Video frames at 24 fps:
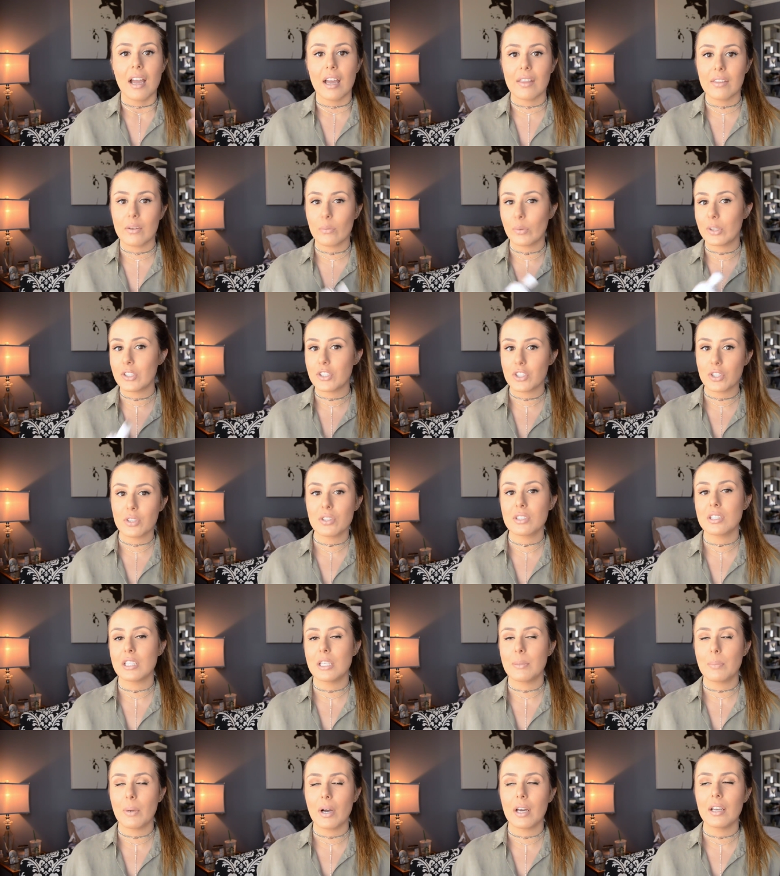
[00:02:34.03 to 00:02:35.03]
And then once you
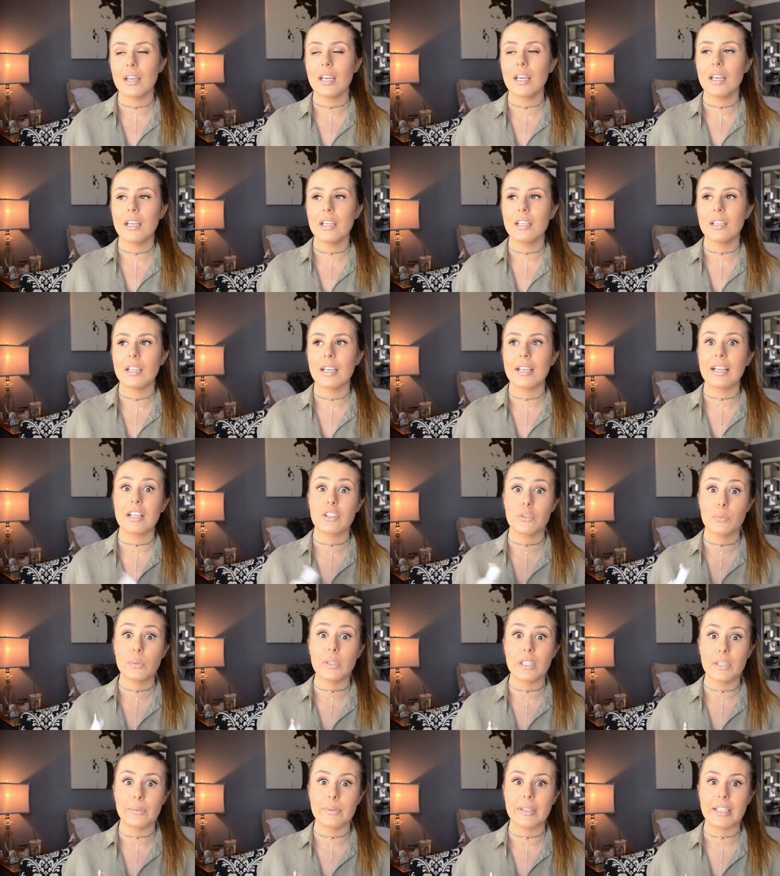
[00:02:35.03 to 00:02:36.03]
sleep on it, it gets
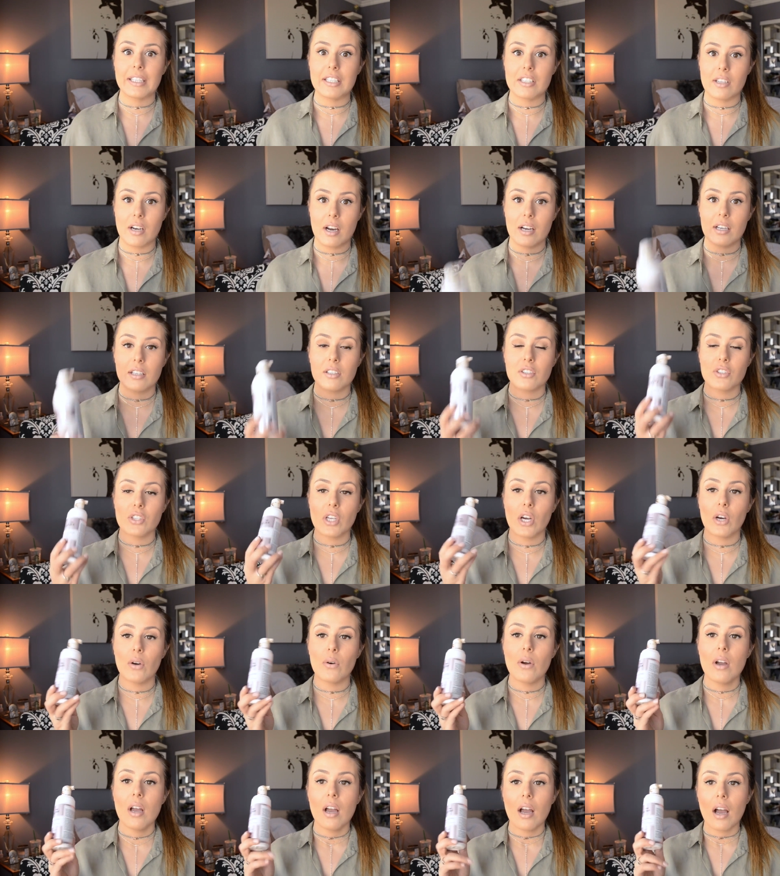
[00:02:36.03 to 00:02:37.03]
really, really dark.
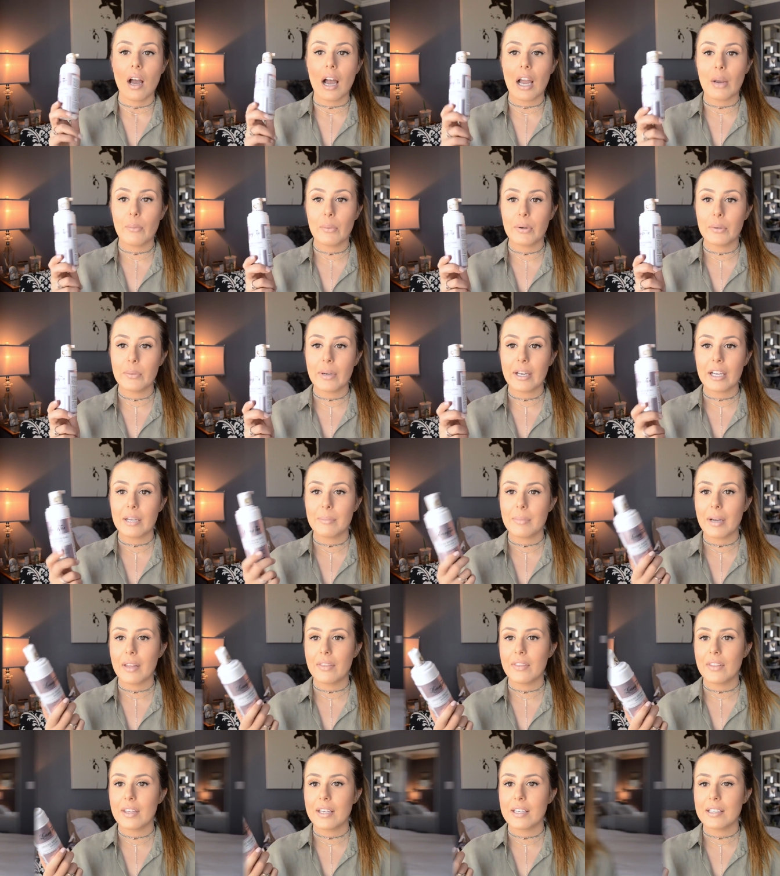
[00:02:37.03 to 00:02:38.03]
So I would
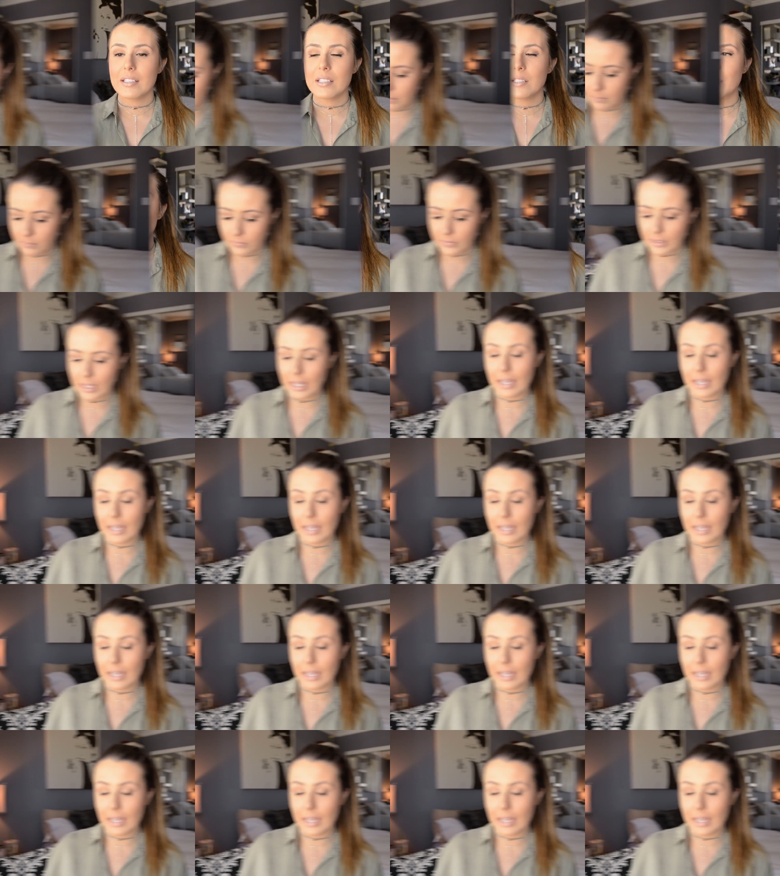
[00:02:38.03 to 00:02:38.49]
recommend this. But